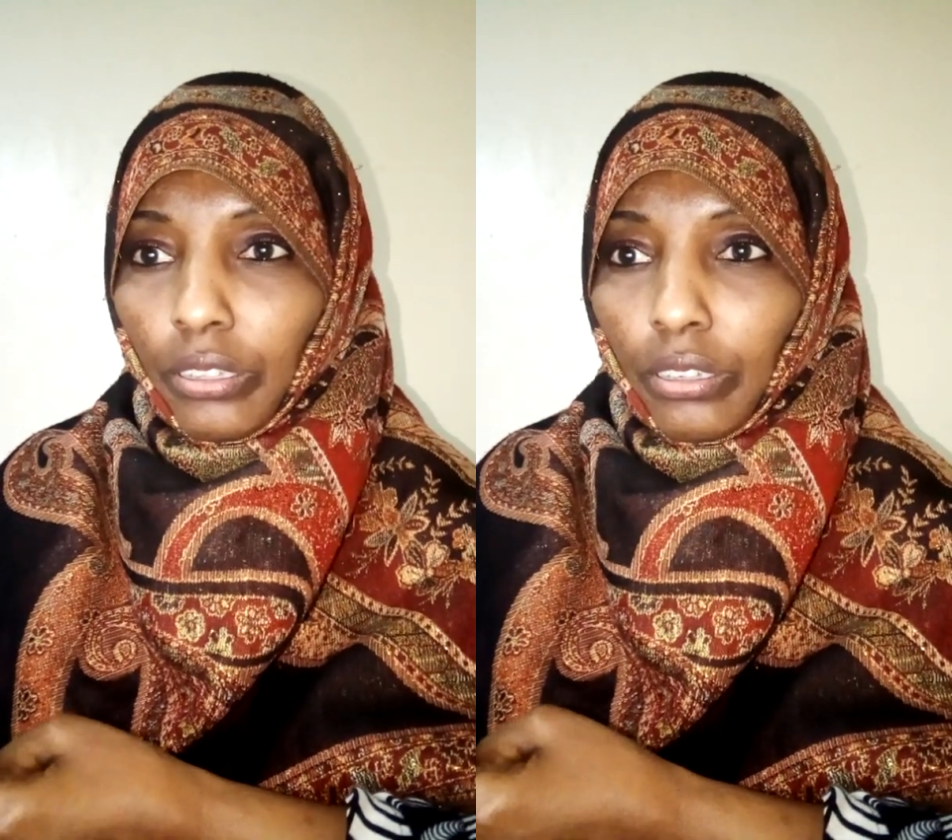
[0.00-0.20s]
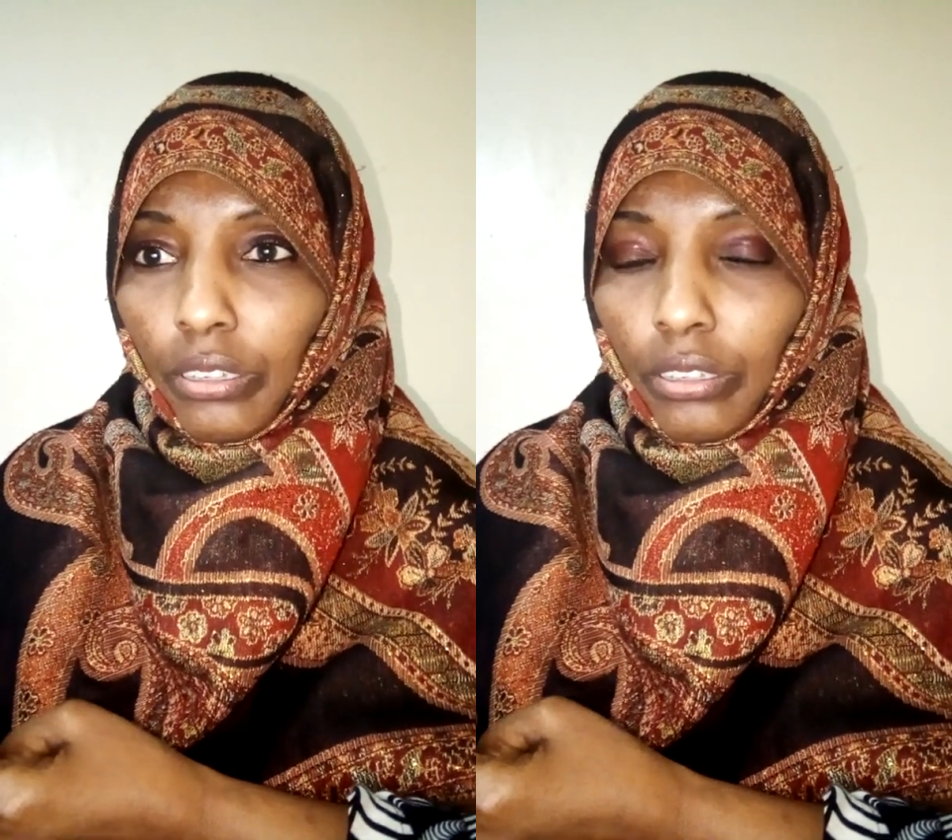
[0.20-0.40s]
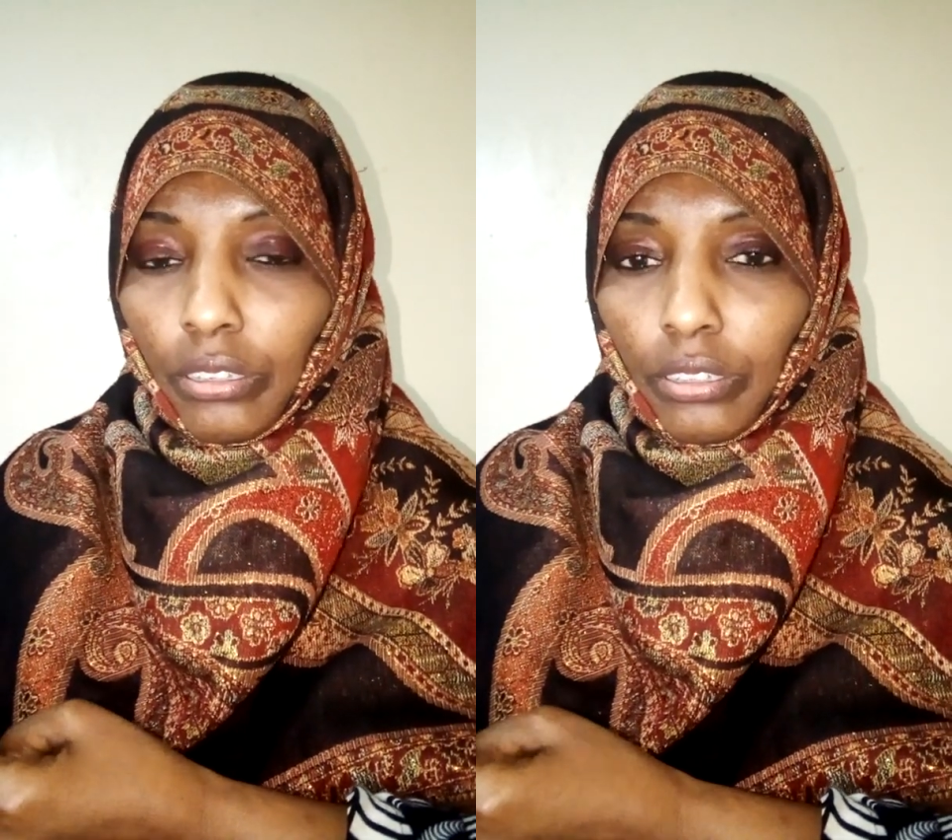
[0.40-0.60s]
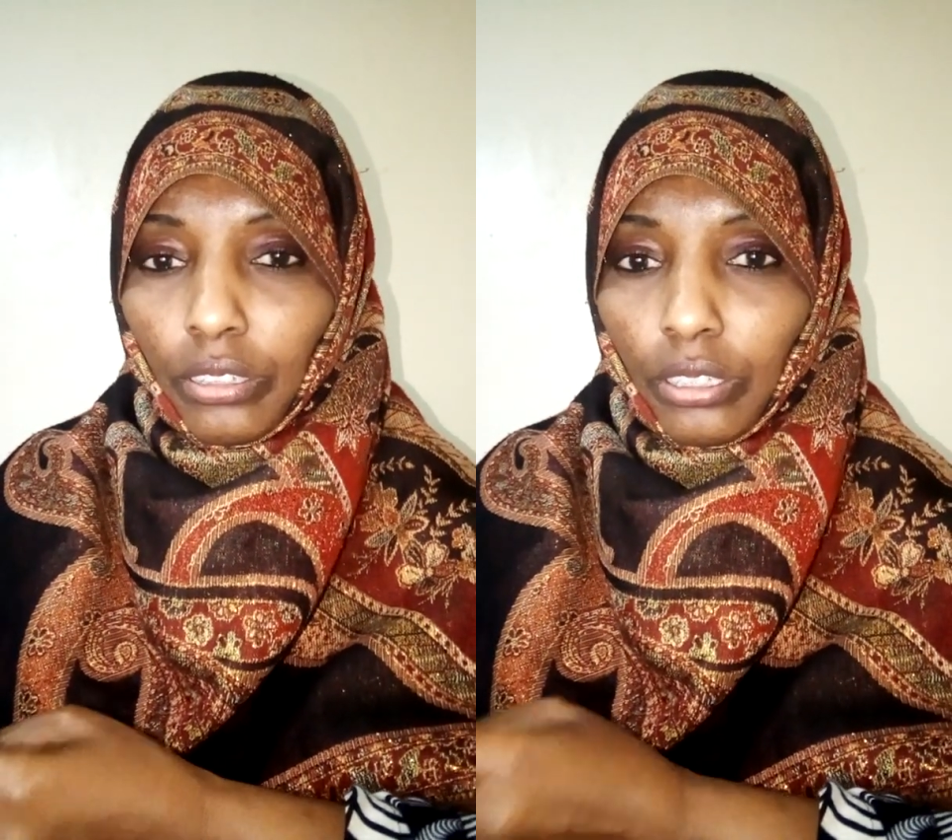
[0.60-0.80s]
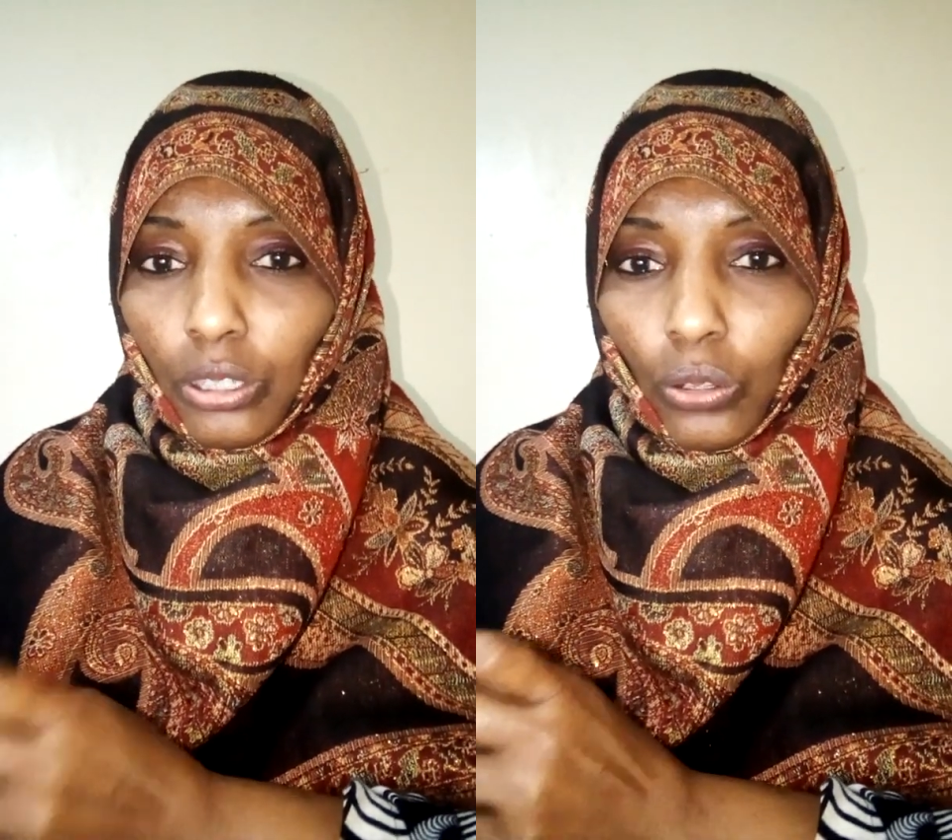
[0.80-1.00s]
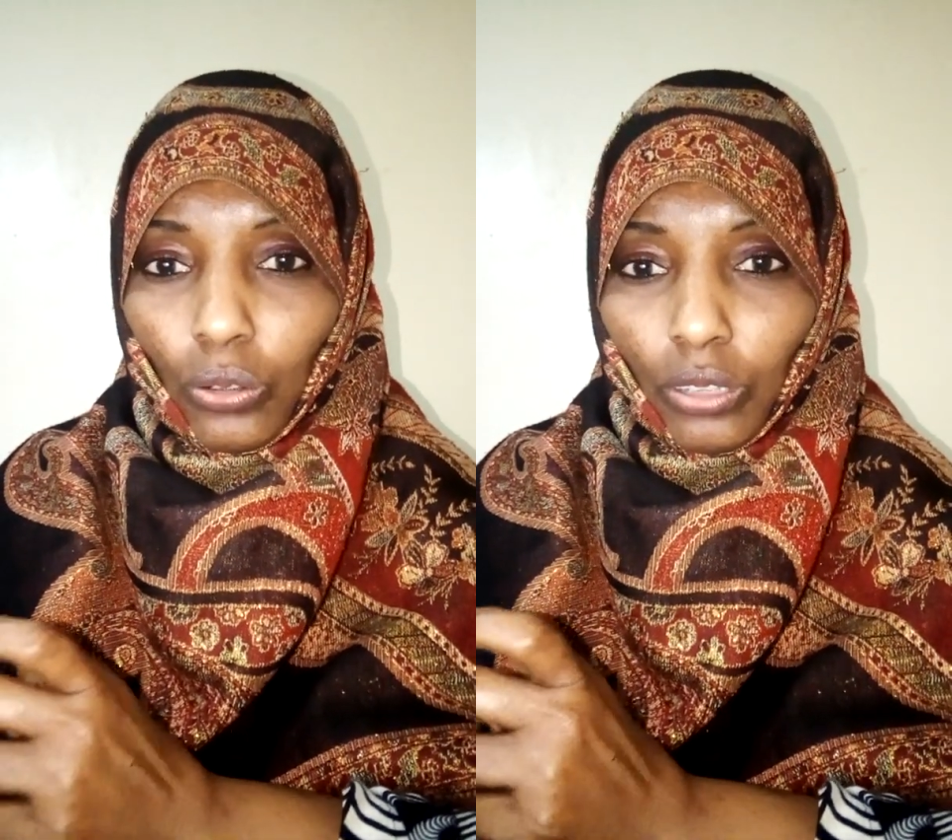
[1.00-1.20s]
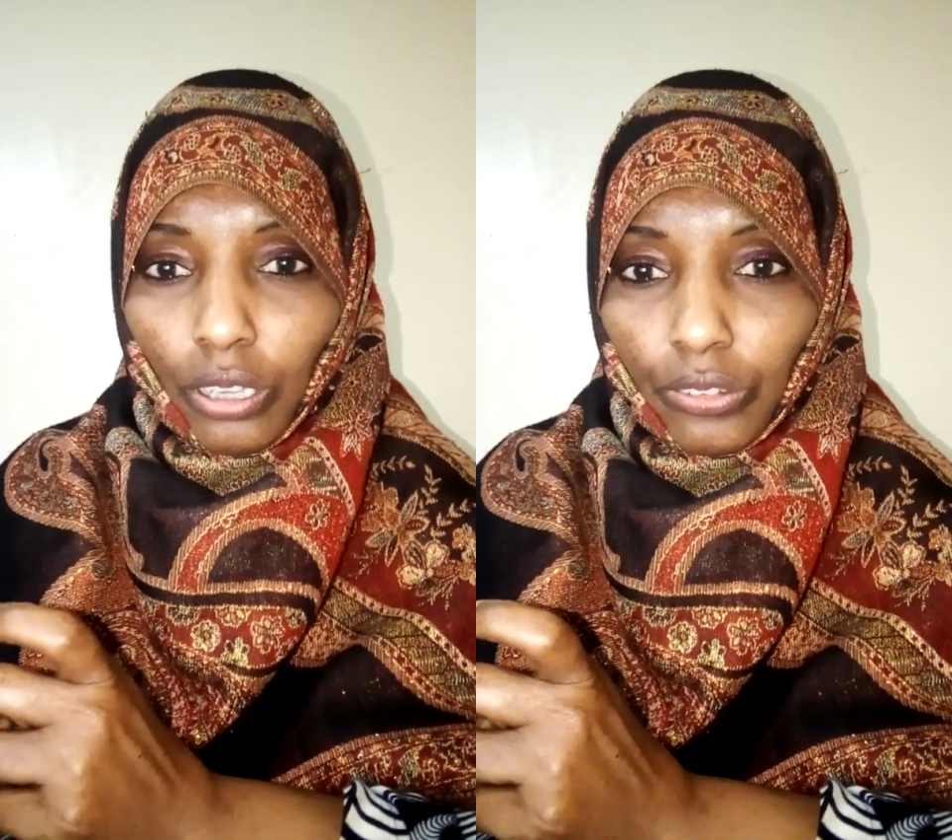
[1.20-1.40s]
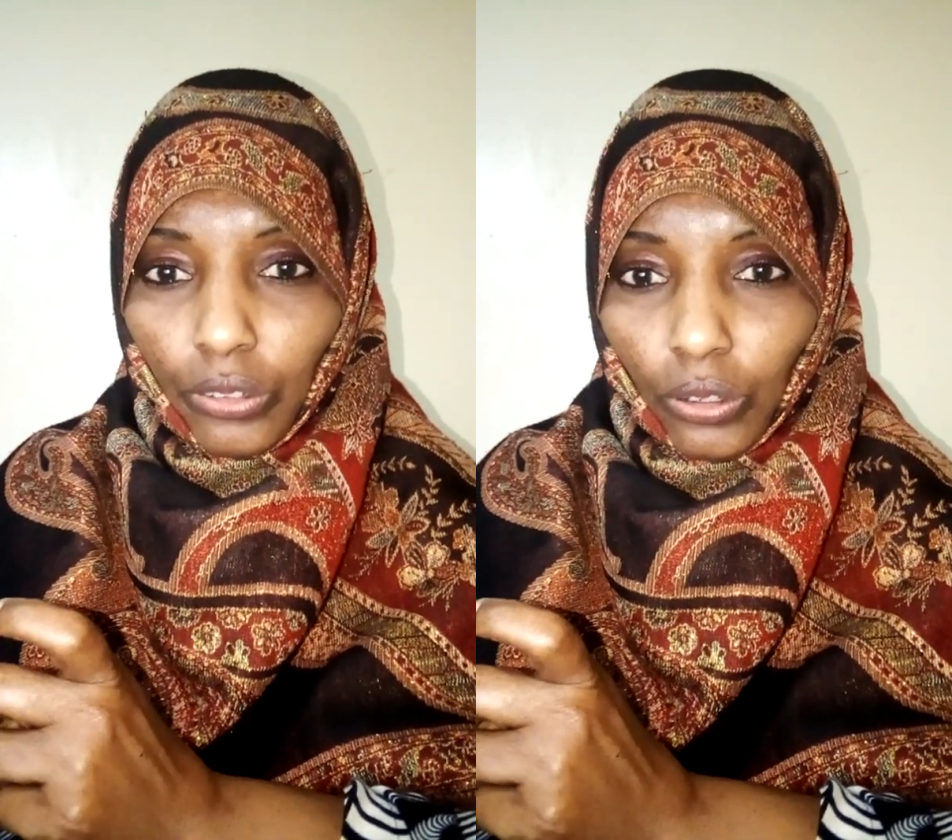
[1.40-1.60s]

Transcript: that